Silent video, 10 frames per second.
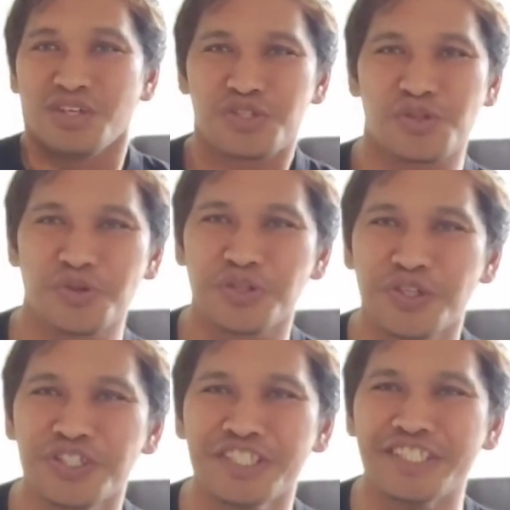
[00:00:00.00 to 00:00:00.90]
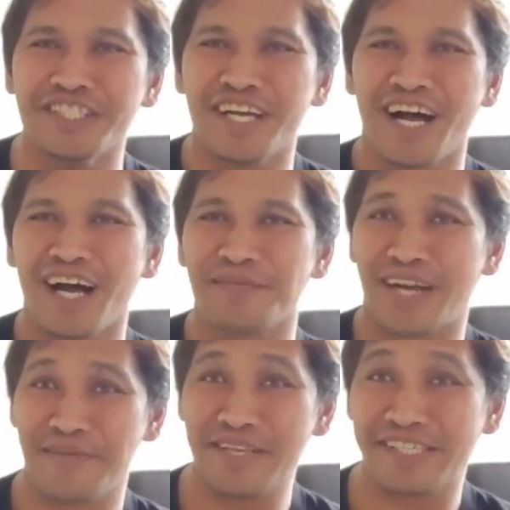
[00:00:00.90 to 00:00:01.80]
So yun,
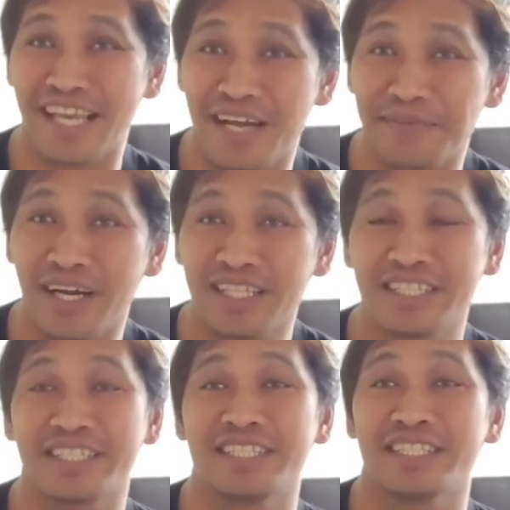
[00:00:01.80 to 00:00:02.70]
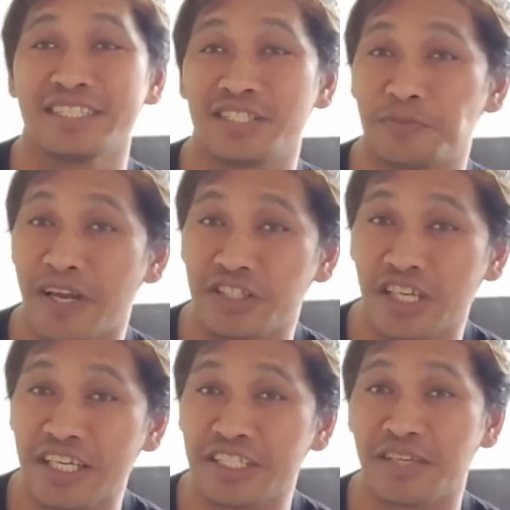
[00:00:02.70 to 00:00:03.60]
maraming salamat
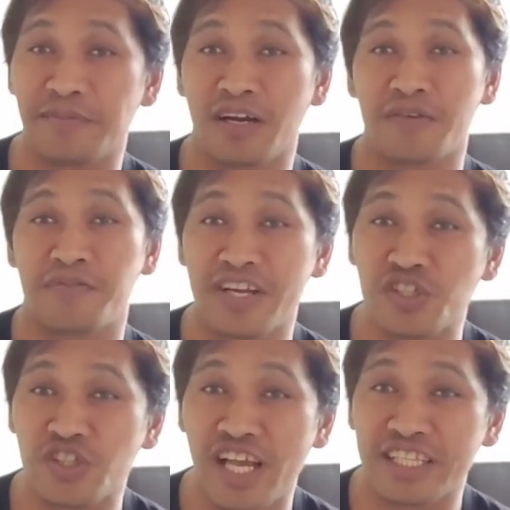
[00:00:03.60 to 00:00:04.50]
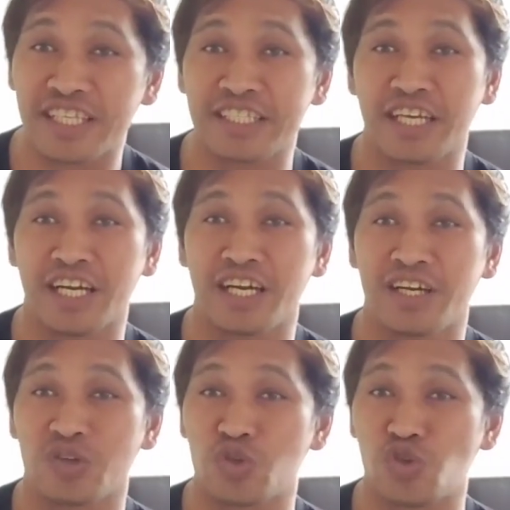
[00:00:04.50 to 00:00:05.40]
especially sa mga friends natin na
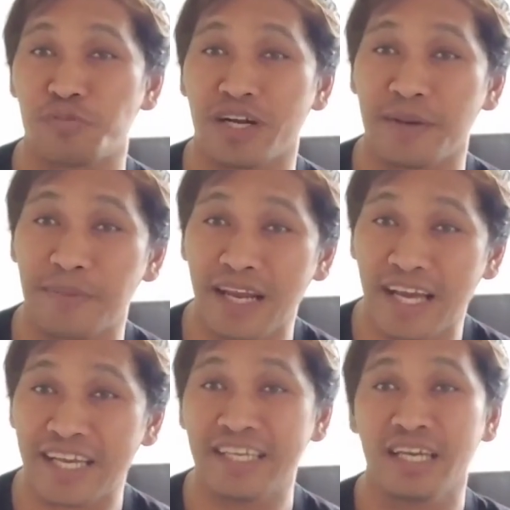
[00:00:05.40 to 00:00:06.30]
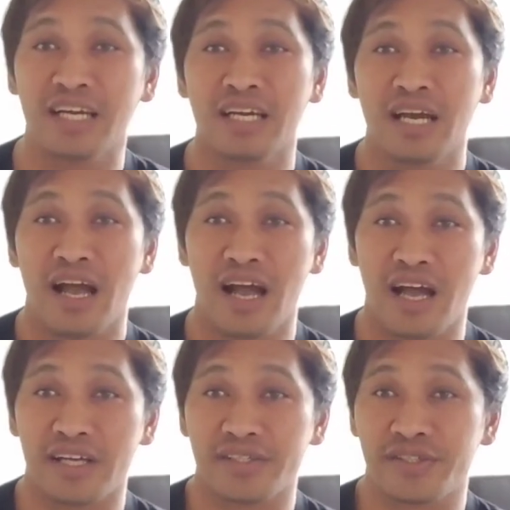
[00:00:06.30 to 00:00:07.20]
gusto mag-apply
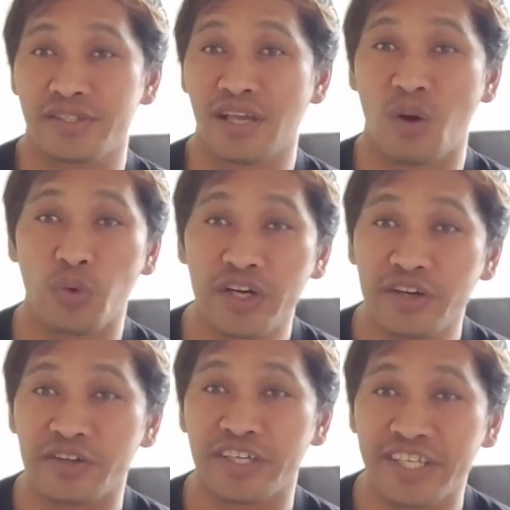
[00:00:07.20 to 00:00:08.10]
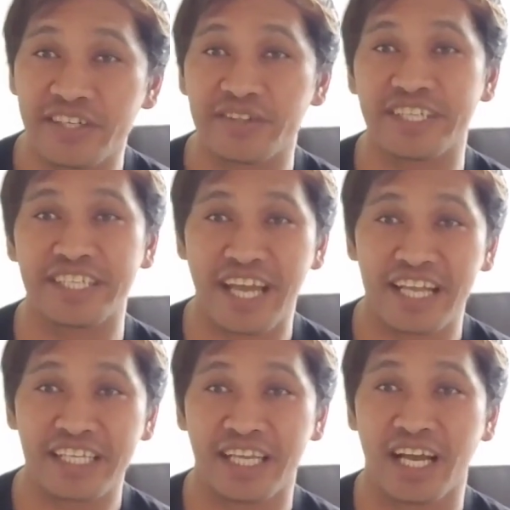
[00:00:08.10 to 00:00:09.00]
as a worker here in
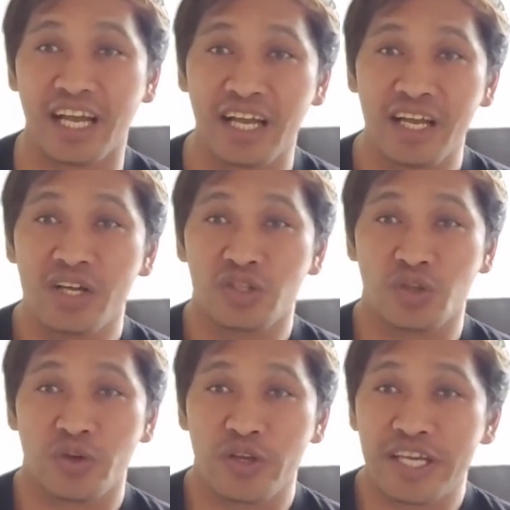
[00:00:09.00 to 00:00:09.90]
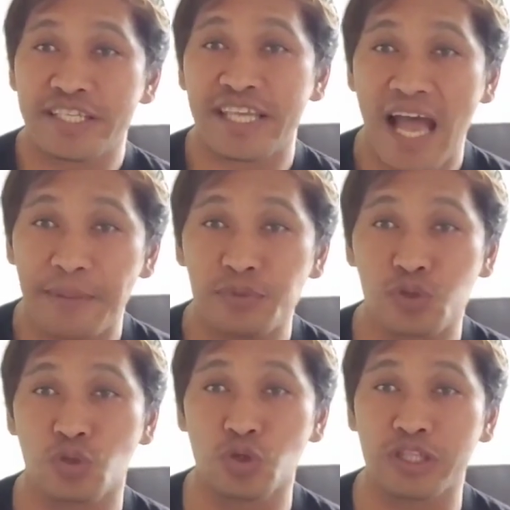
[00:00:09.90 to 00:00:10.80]
Canada. So it's
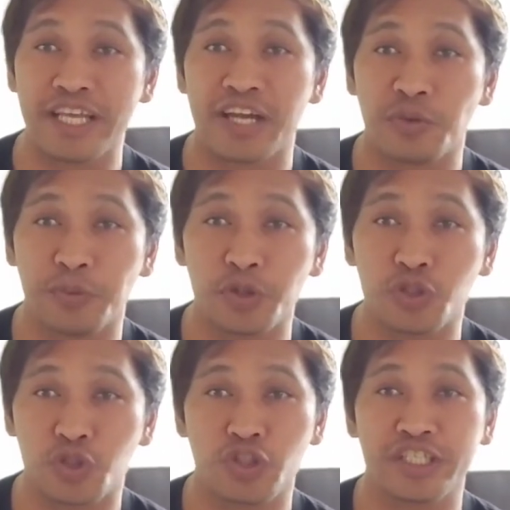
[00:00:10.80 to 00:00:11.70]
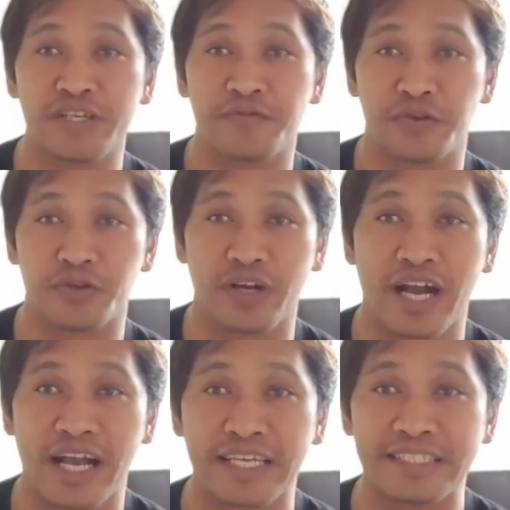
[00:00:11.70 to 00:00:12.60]
absolutely an opportunity for you
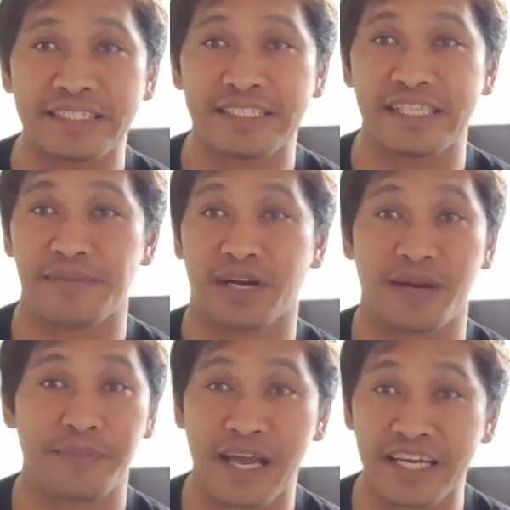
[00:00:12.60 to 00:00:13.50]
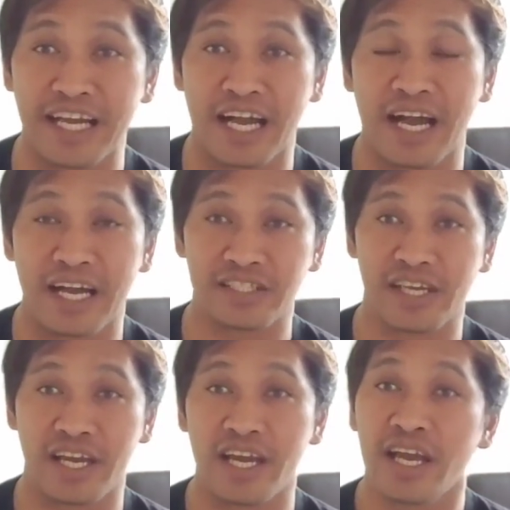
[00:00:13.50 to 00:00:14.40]
guys na mag-apply na. Kasi